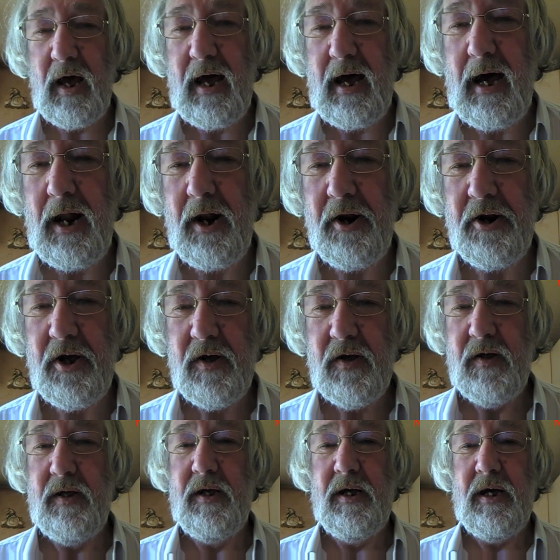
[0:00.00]
and
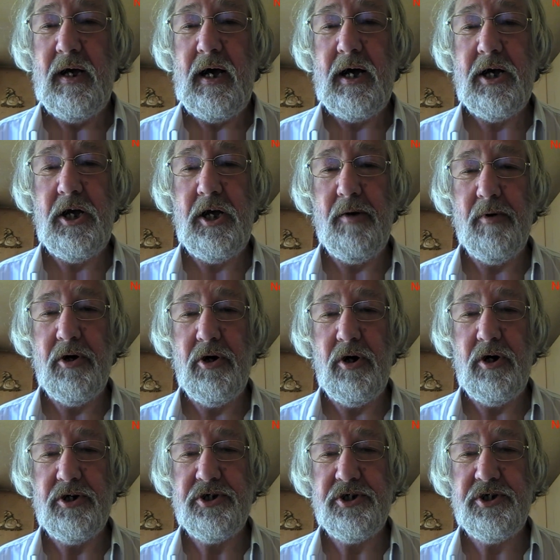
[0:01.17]
I came
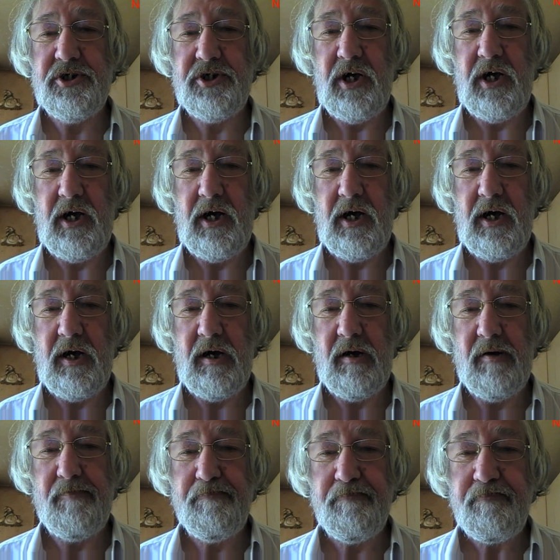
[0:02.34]
across,
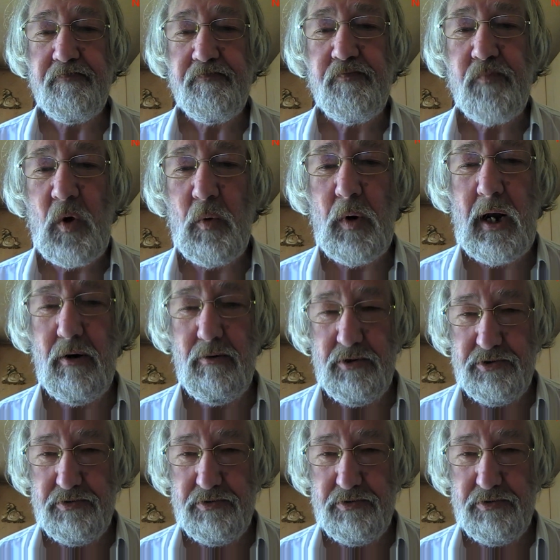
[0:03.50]
while I was